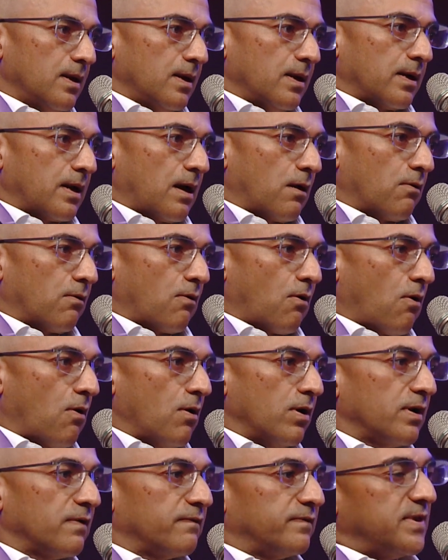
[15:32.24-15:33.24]
Now,
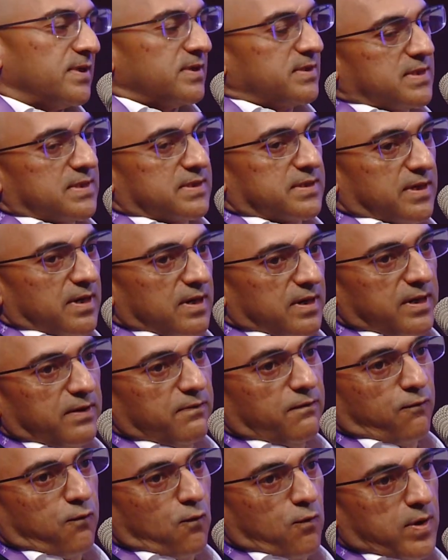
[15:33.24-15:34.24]
all of this is really
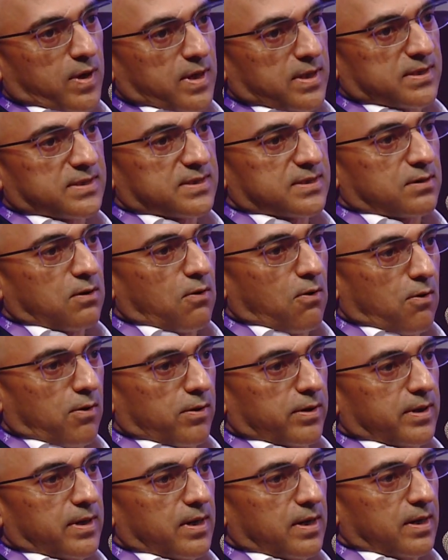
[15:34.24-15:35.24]
focused
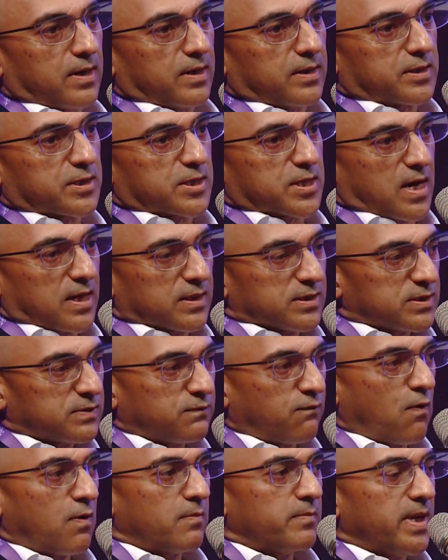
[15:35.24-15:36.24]
on
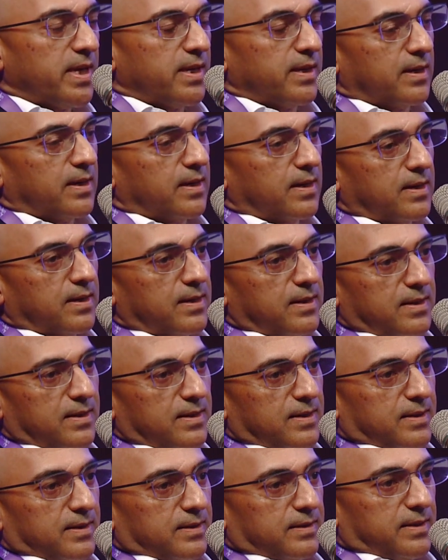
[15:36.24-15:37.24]
transforming
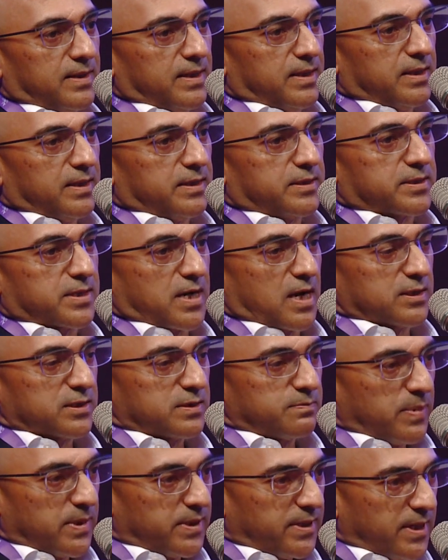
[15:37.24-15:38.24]
the
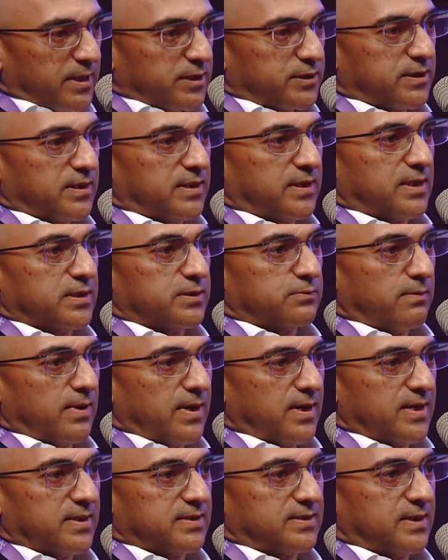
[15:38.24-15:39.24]
transportation as
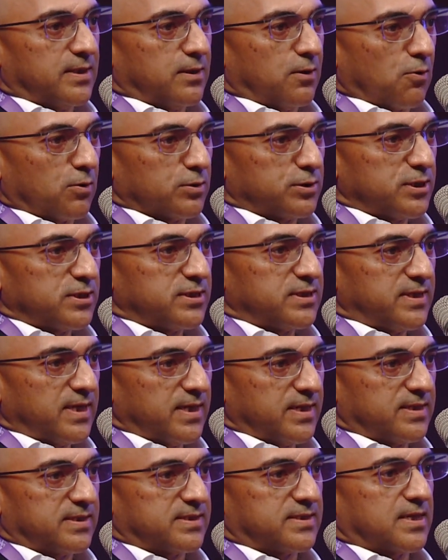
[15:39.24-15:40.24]
well as the
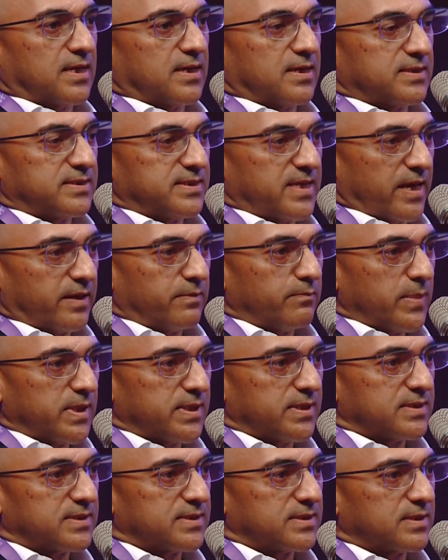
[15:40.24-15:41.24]
logistics
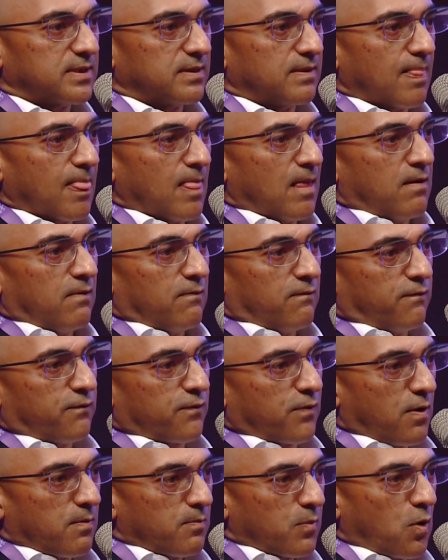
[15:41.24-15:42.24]
segments
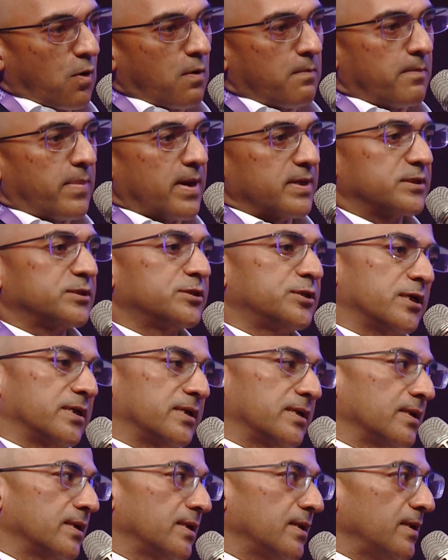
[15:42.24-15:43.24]
from
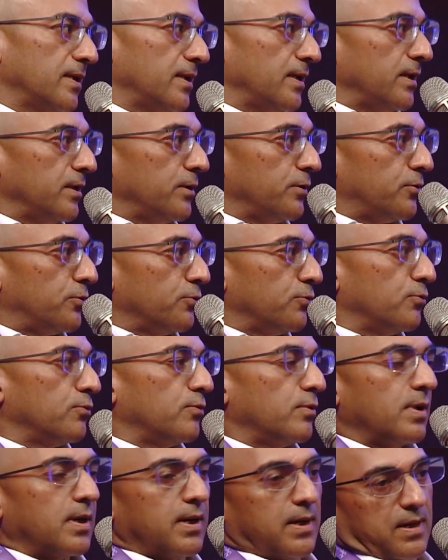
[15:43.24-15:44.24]
combustion
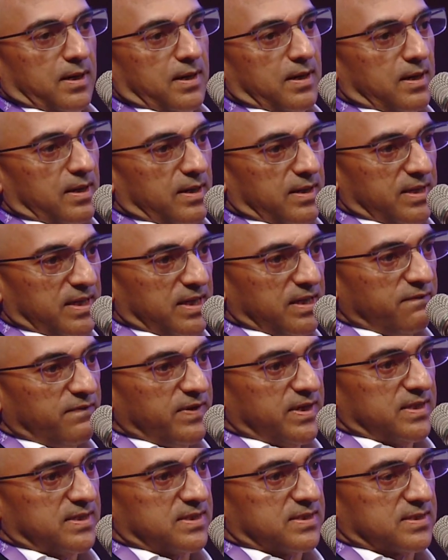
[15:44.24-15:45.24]
into
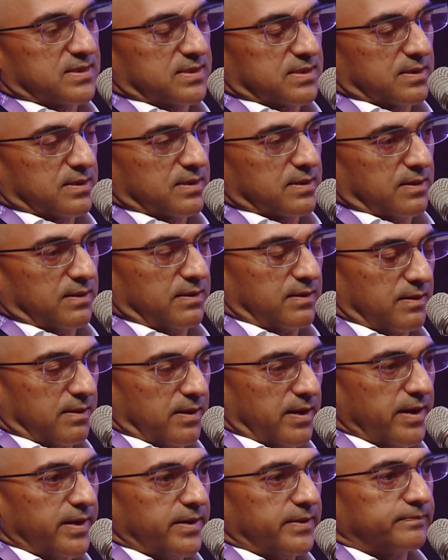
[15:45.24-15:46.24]
EVs,
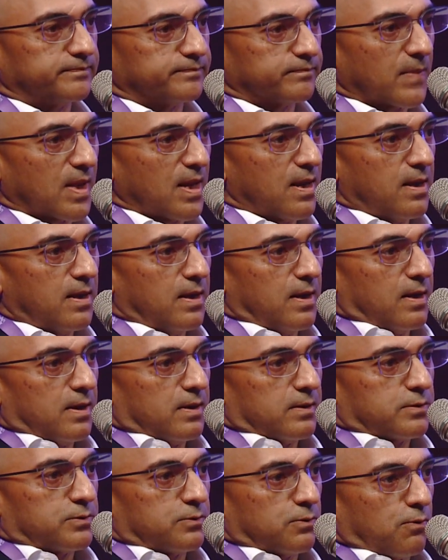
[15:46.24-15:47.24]
right?
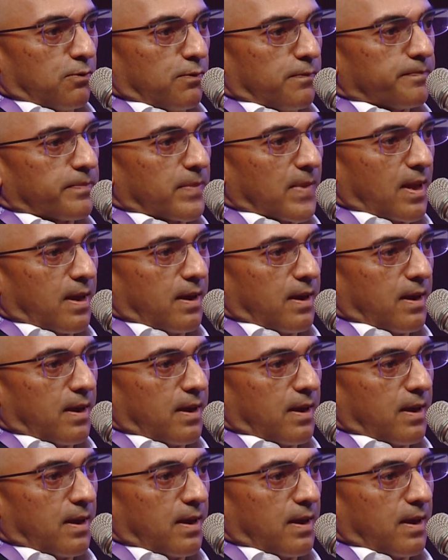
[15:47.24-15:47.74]
So,